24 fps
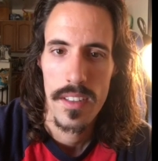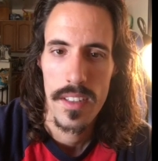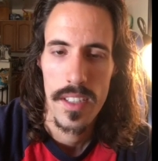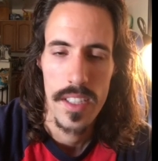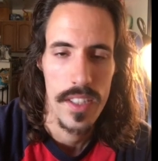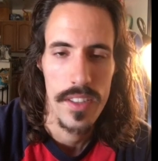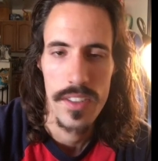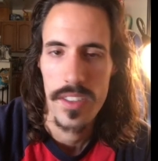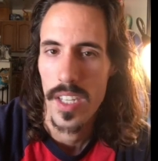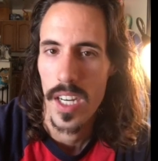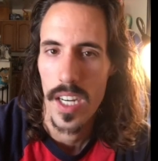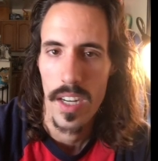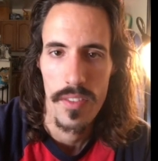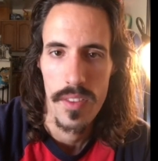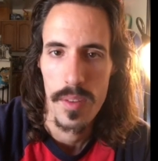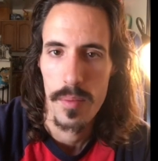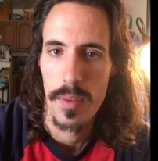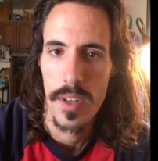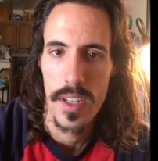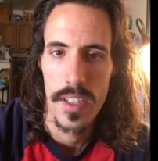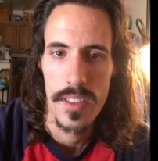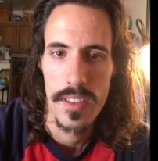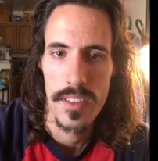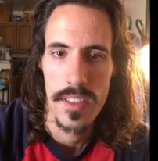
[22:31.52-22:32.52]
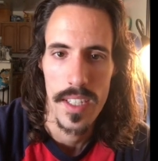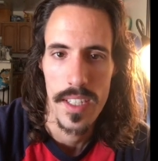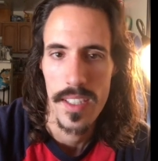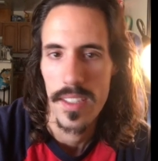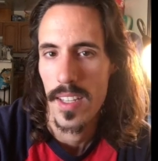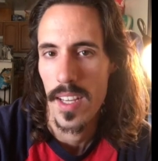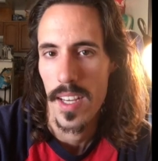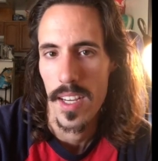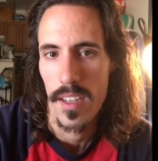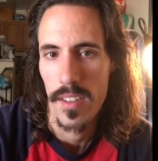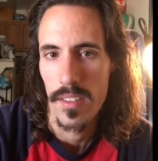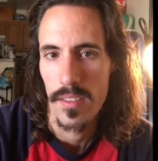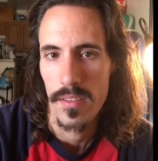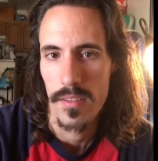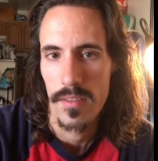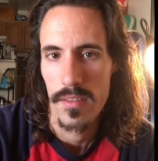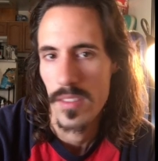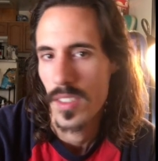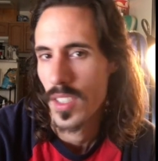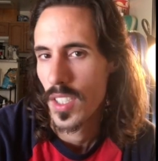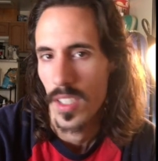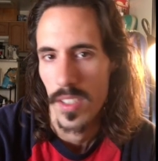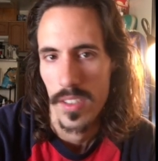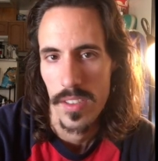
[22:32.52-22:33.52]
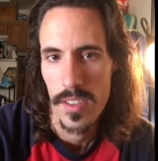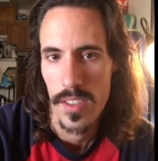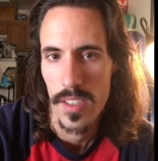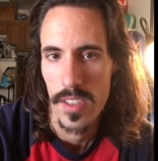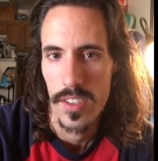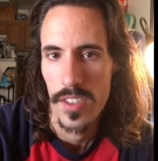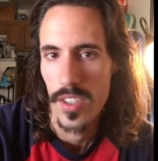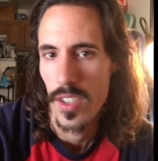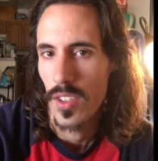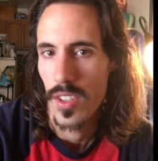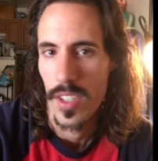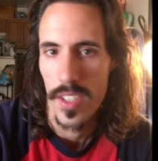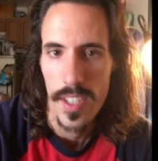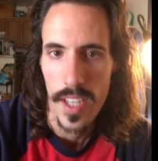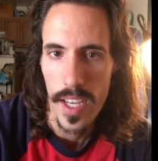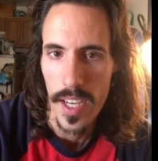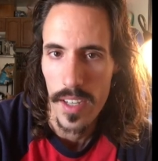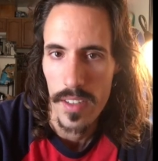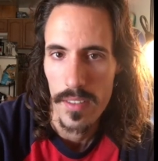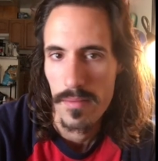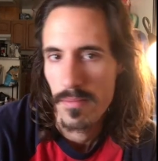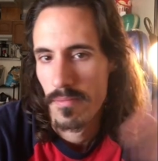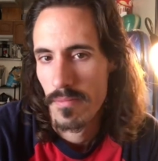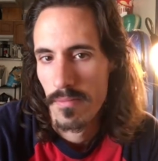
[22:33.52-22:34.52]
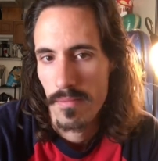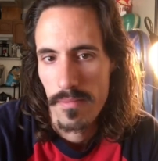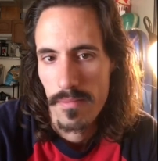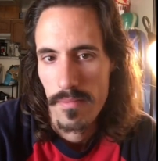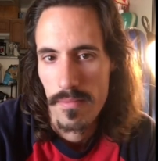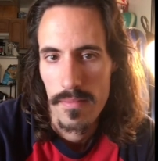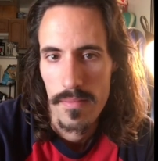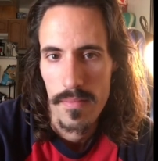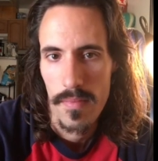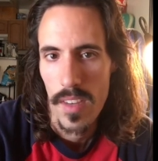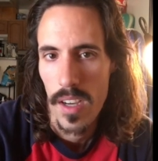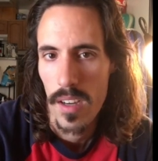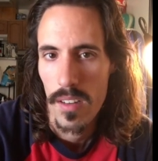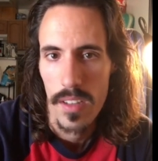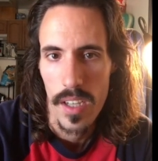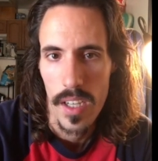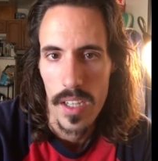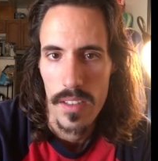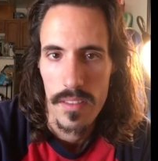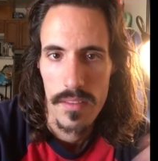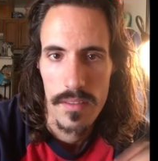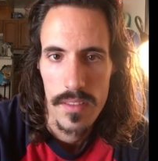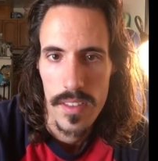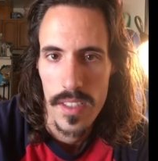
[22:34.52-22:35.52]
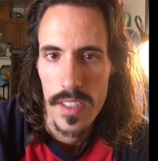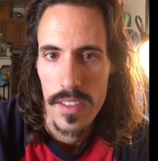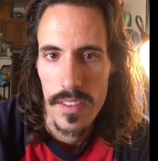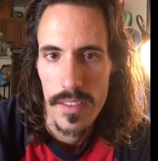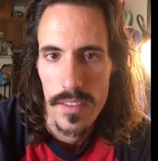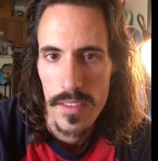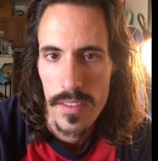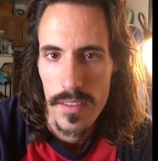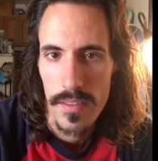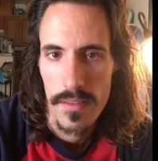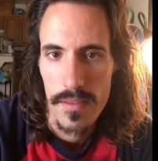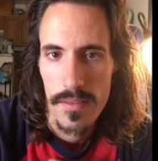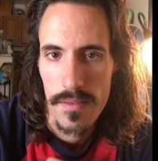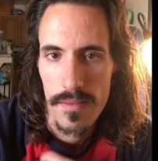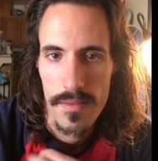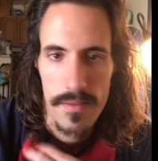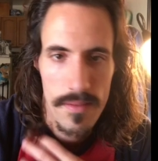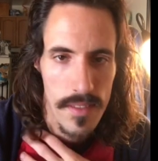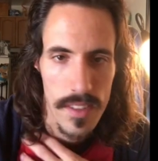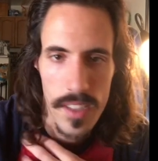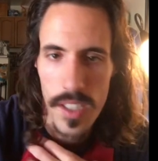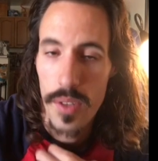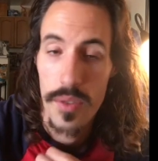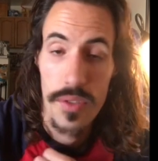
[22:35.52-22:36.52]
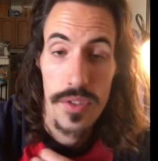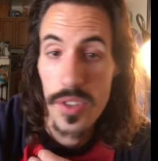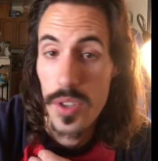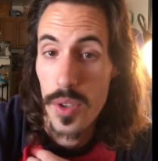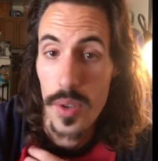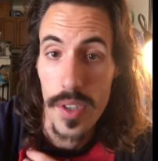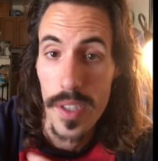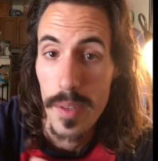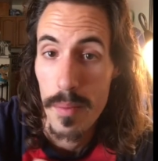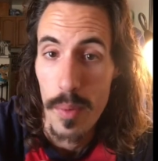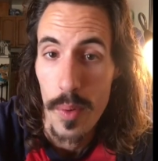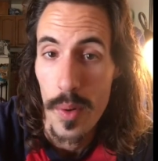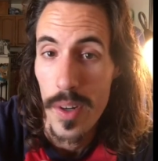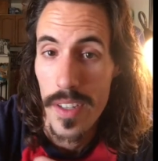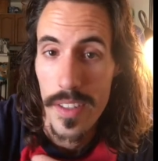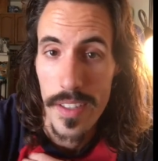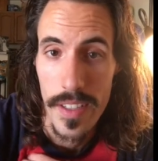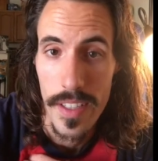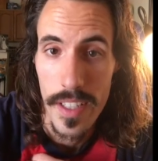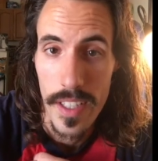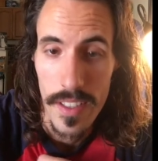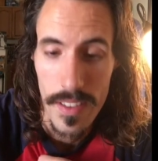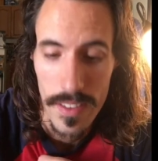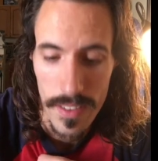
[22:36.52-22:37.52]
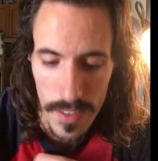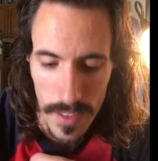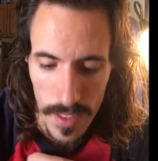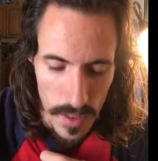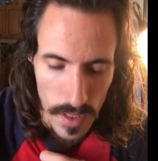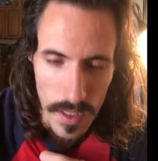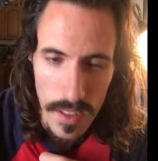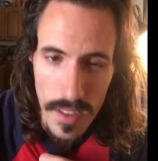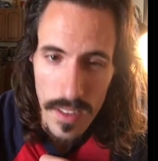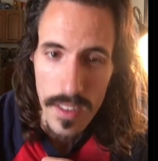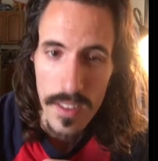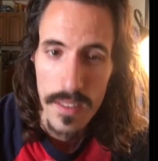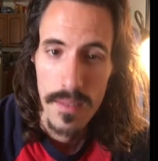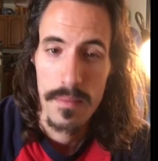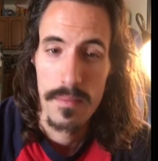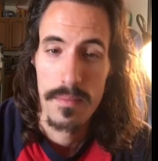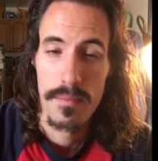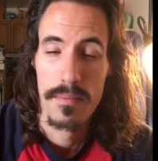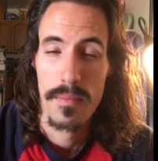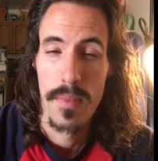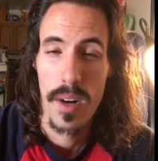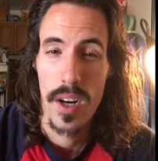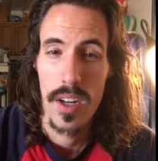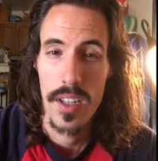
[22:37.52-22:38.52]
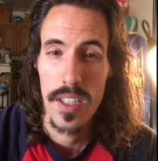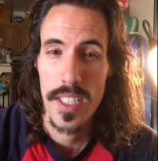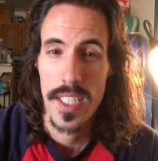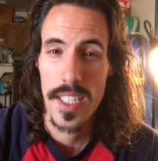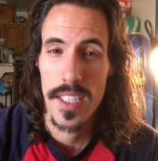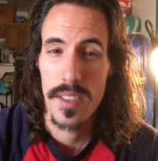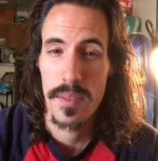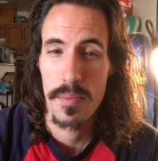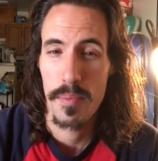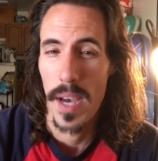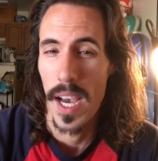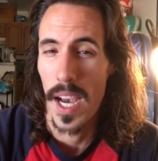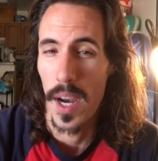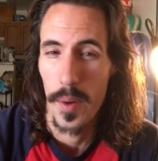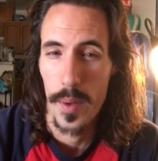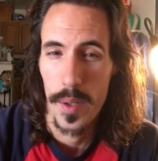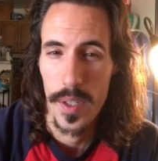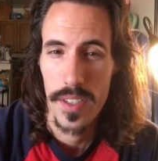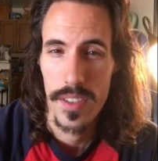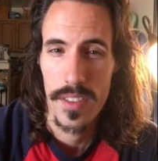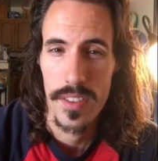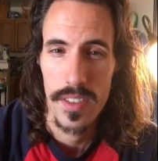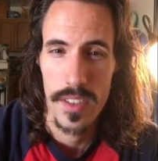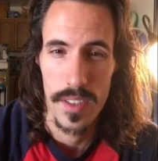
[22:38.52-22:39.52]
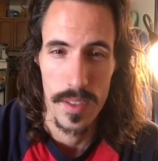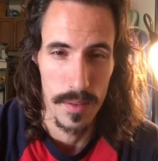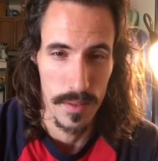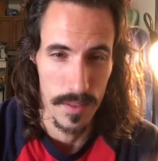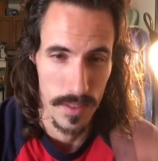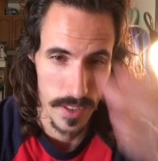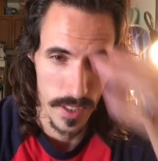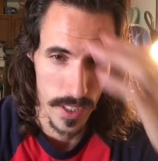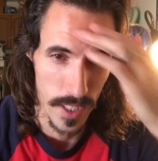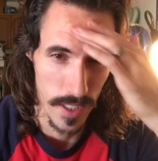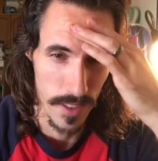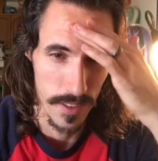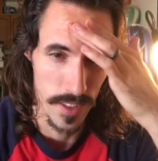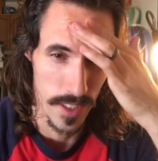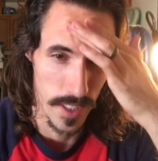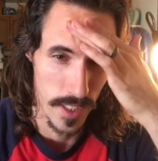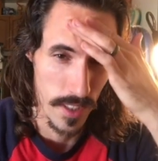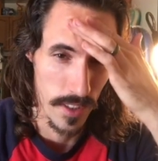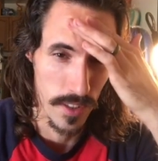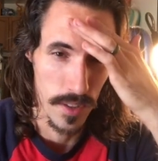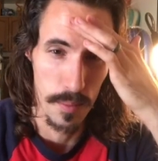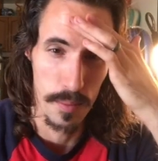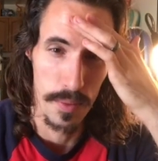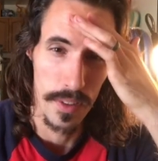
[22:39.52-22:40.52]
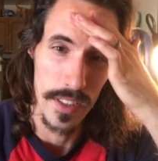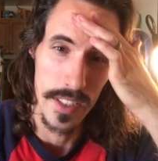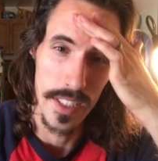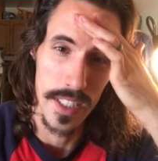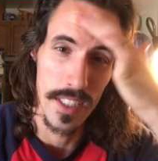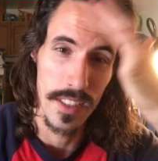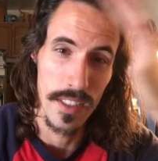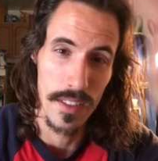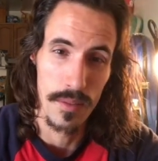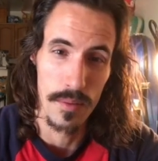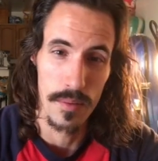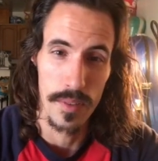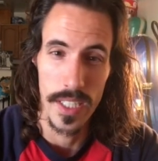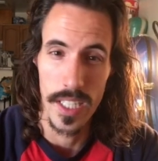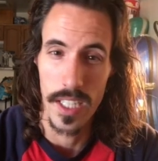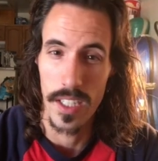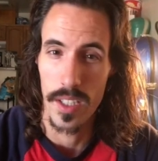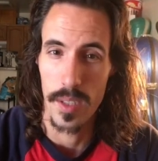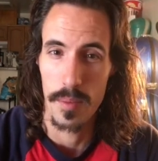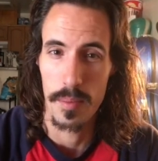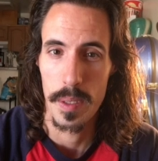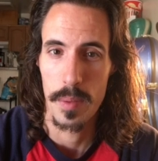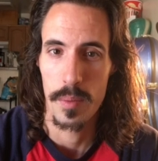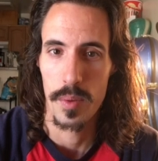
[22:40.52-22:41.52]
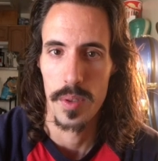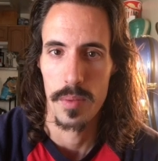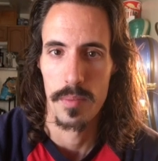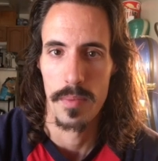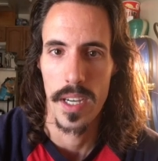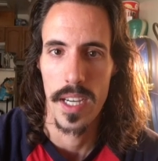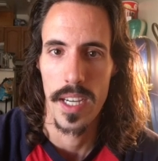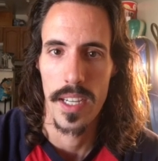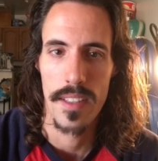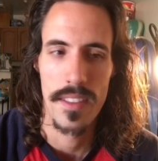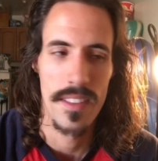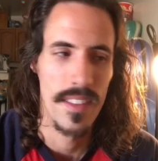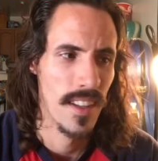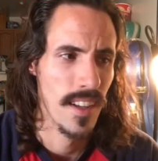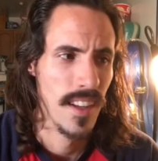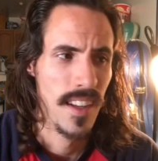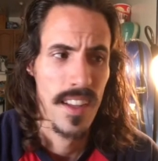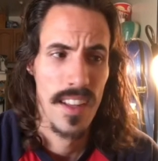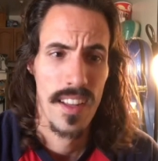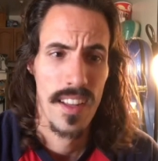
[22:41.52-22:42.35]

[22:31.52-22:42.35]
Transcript: He just got off the bus at a town just to show the town. Okay, there's no story point to this. Molly's powers, she has like this ability to read other people's minds.